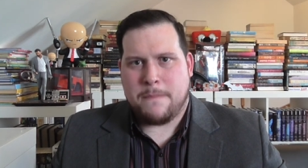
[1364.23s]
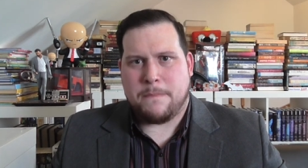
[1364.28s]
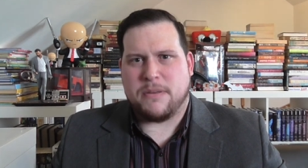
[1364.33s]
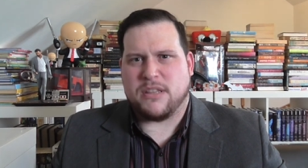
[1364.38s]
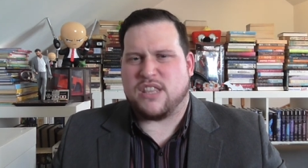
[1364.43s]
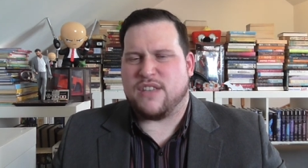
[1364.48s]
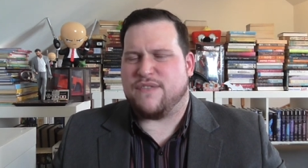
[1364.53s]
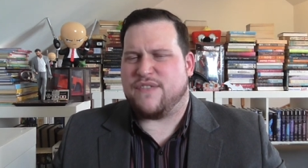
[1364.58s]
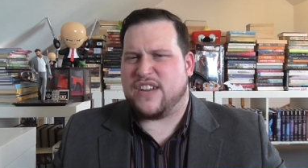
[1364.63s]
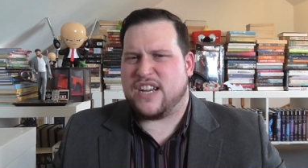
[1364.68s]

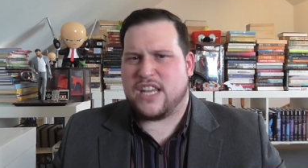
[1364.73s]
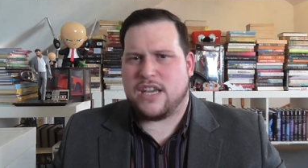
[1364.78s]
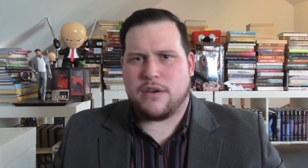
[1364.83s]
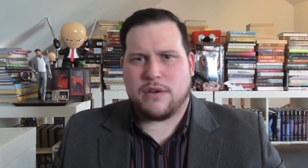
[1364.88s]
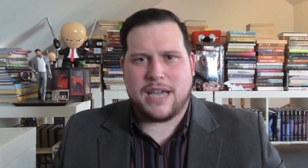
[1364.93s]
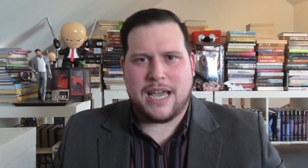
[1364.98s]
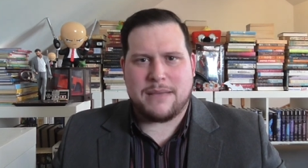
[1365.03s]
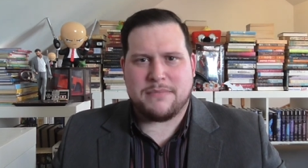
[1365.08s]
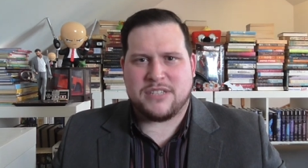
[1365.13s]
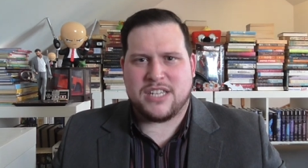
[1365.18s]
But the video
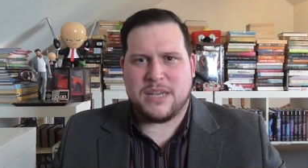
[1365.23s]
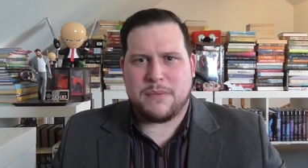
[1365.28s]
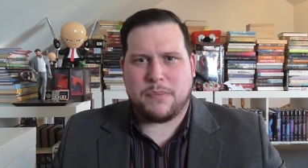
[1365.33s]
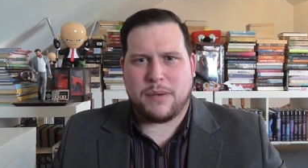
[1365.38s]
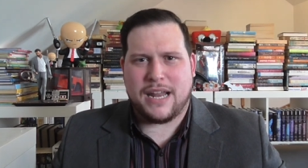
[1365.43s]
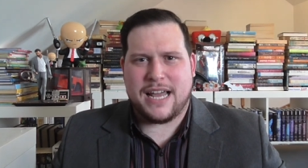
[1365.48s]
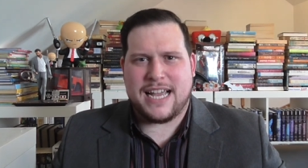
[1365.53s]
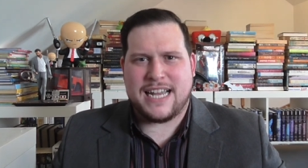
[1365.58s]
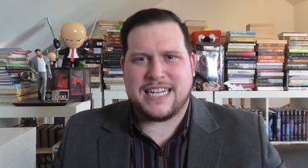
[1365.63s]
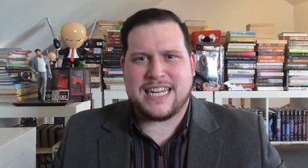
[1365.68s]
games he
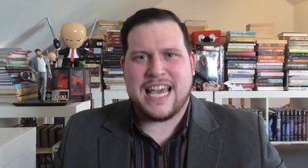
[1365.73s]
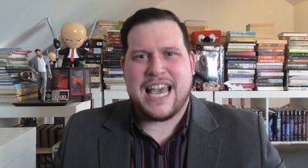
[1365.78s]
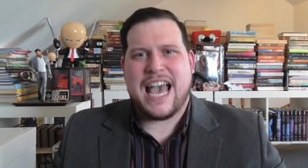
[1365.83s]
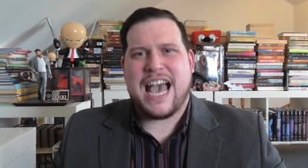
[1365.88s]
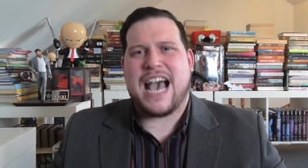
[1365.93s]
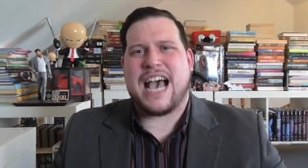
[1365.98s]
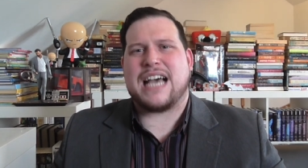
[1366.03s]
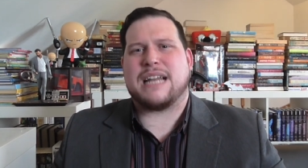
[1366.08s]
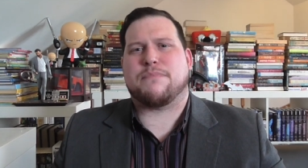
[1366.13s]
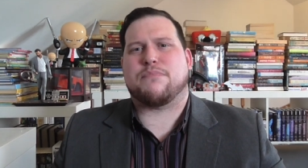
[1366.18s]
played
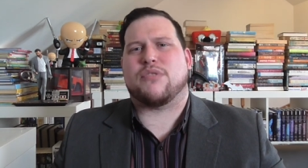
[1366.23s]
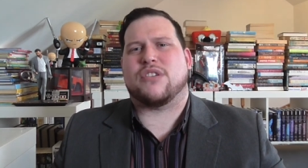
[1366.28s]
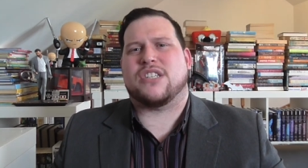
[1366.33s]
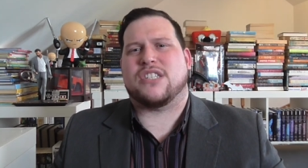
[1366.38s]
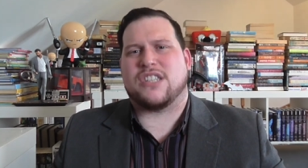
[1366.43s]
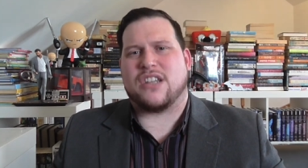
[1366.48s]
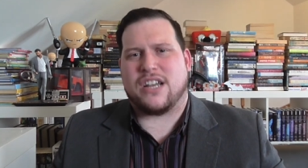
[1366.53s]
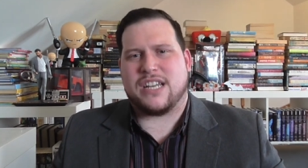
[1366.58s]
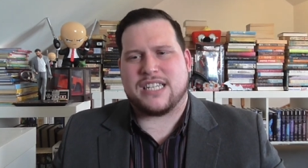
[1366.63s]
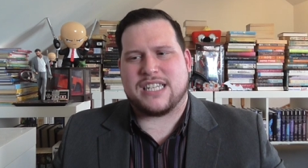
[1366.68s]
had
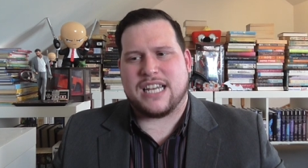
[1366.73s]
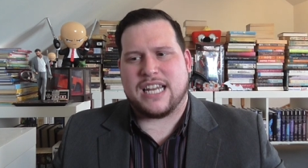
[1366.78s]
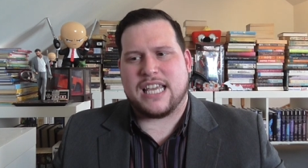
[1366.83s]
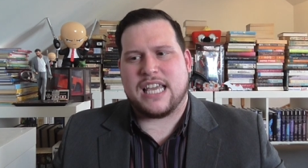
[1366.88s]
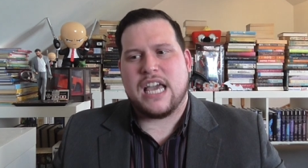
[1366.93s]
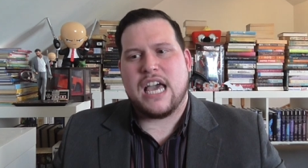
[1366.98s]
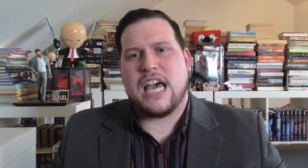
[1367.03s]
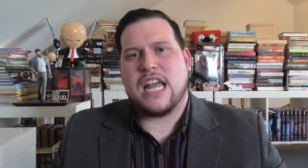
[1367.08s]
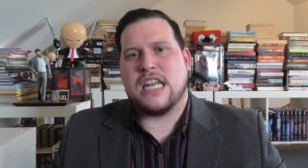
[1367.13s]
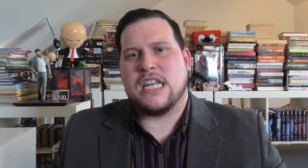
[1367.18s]

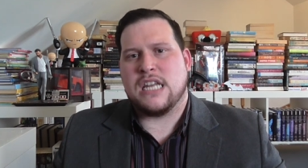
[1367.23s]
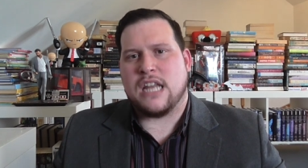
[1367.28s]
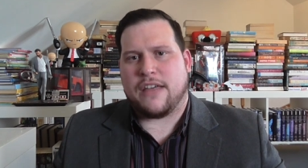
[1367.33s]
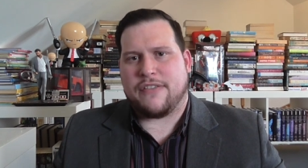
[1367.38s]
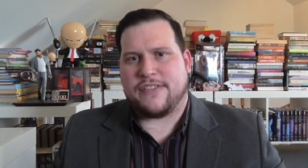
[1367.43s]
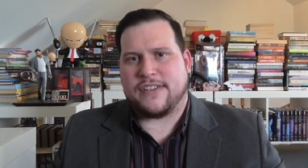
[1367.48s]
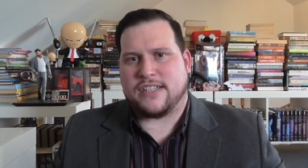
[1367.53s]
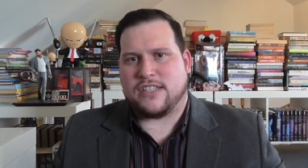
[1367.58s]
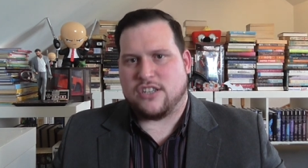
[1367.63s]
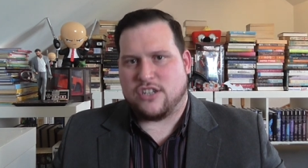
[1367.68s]
precisely
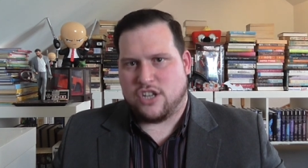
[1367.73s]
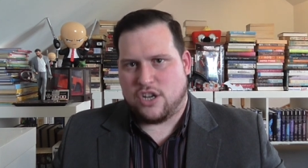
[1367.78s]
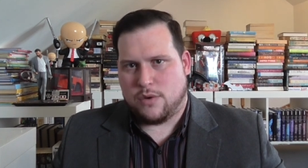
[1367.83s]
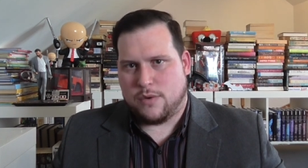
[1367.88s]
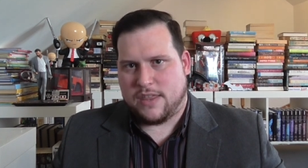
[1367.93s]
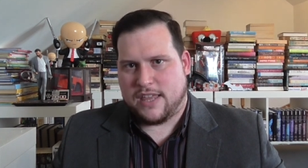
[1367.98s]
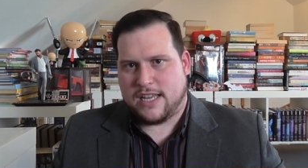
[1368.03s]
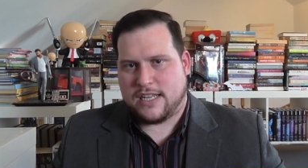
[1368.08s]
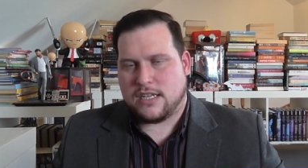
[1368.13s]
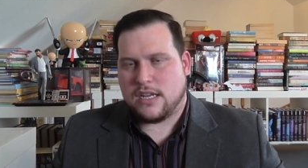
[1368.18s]
nothing to do
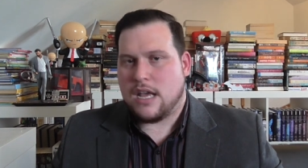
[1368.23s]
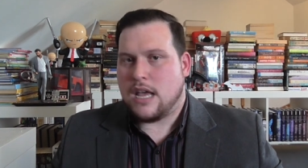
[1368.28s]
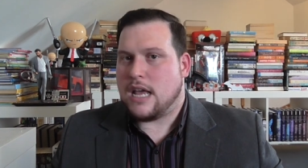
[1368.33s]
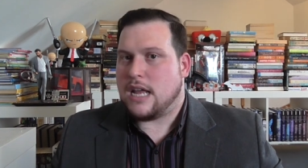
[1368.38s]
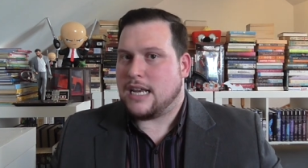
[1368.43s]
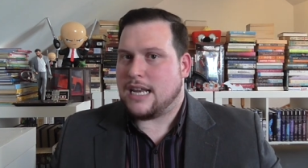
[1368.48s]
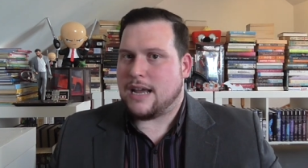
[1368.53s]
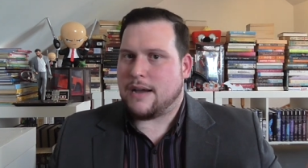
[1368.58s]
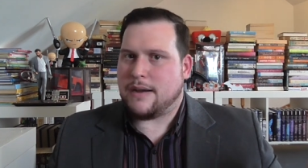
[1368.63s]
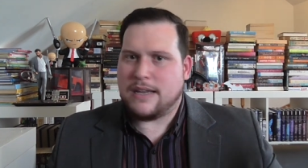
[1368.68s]
with it.
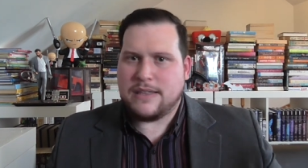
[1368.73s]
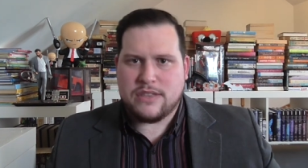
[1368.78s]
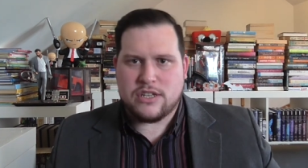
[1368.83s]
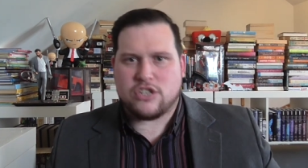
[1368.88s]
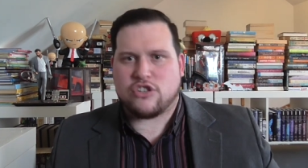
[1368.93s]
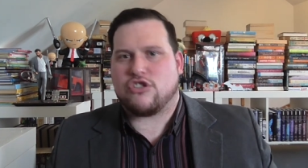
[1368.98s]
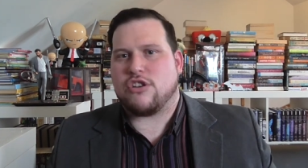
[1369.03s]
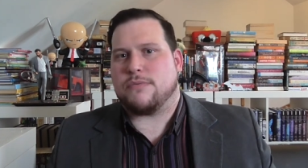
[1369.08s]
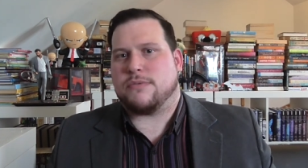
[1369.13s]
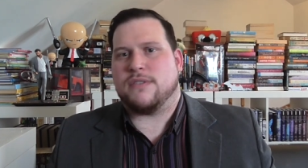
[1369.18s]
Now, in the
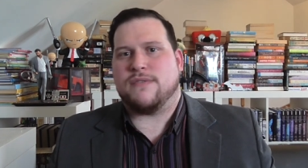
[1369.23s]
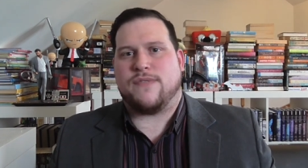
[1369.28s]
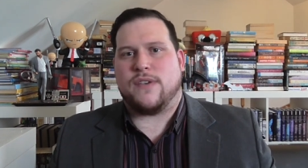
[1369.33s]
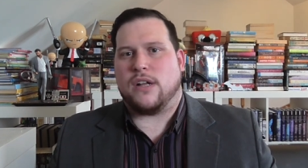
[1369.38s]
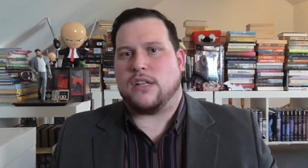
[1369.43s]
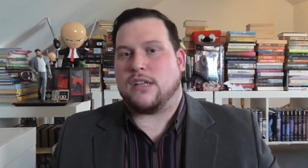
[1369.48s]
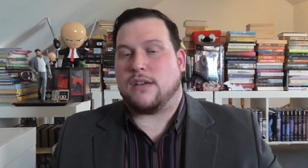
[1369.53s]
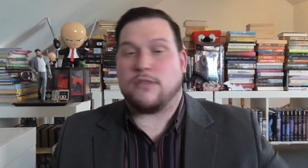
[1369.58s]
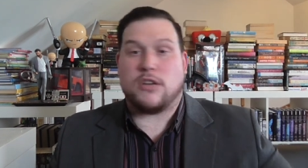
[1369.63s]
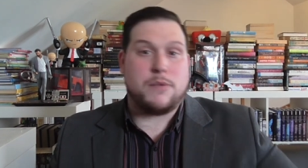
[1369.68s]
description
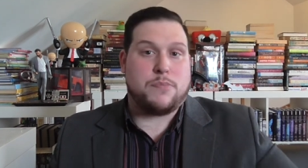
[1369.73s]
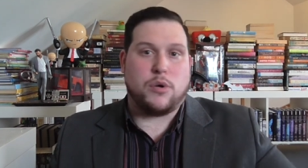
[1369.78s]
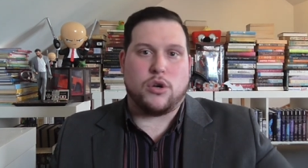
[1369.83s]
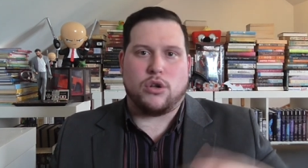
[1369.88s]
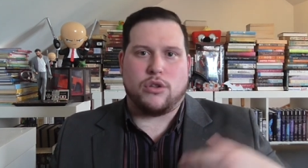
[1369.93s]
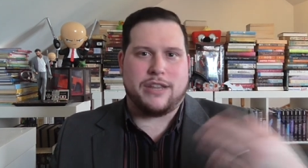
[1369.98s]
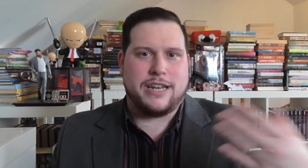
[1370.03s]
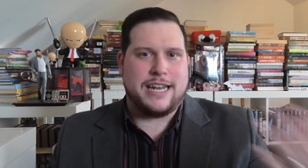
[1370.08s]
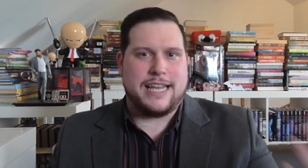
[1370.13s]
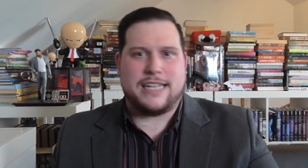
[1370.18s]
field, I'm going to put
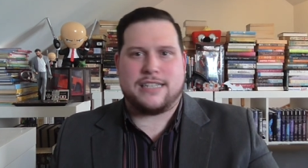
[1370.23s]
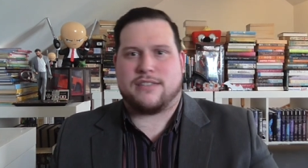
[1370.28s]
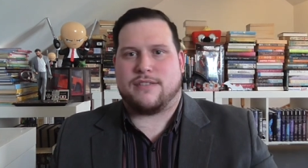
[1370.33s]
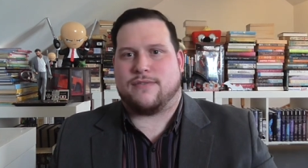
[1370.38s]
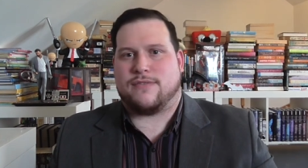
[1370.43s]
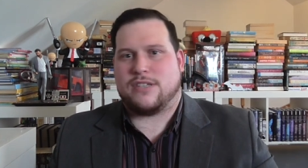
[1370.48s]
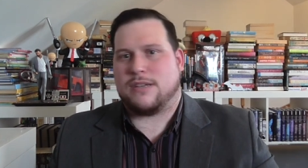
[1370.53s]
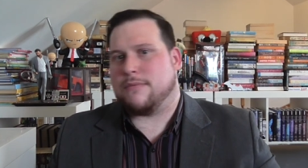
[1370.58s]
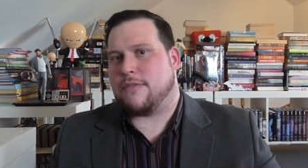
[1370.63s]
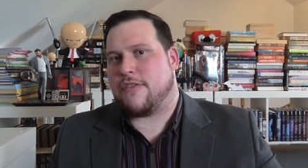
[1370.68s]
all the links
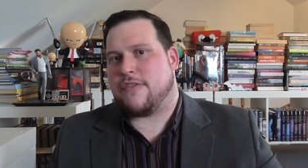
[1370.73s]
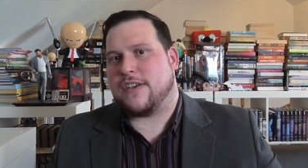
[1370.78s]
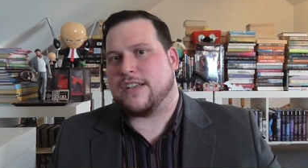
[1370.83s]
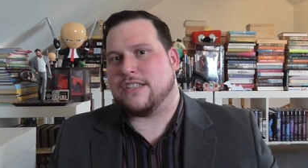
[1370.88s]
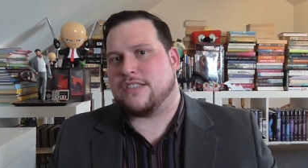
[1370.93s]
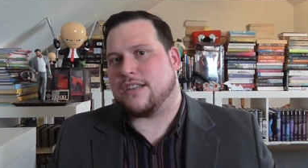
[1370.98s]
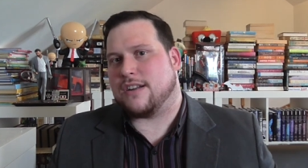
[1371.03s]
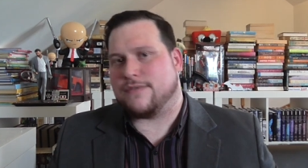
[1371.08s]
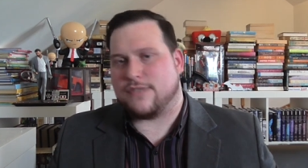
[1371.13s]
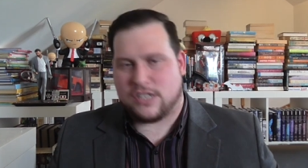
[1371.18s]
of some of the
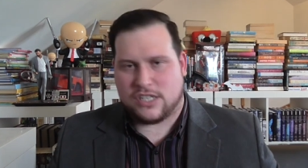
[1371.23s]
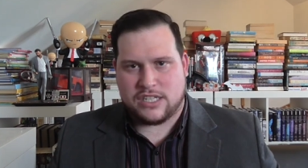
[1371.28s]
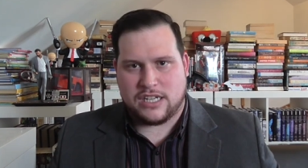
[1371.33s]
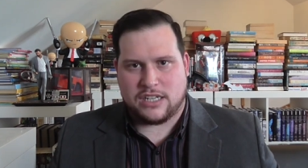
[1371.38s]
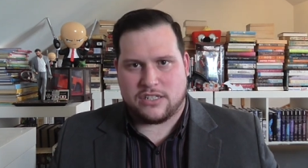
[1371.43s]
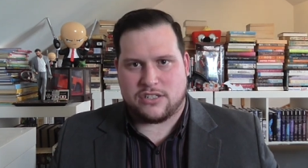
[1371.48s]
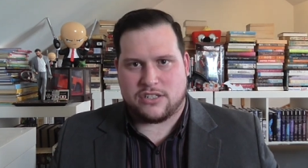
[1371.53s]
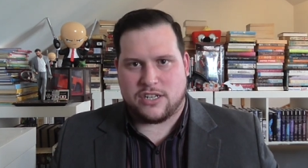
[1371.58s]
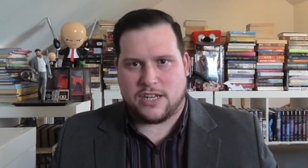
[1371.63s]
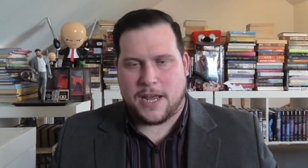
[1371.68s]
things that I've
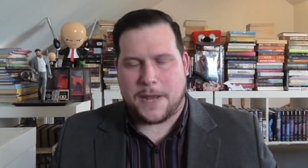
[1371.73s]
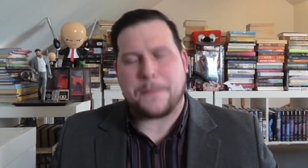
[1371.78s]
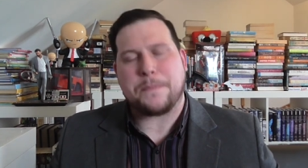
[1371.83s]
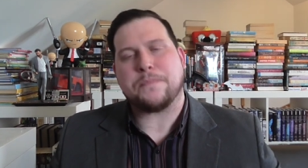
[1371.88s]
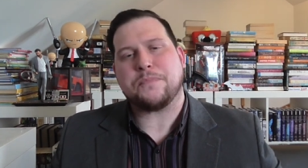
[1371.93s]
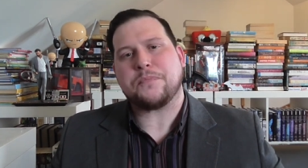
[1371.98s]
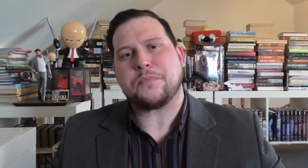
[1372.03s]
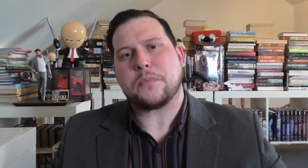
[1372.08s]
discussed today.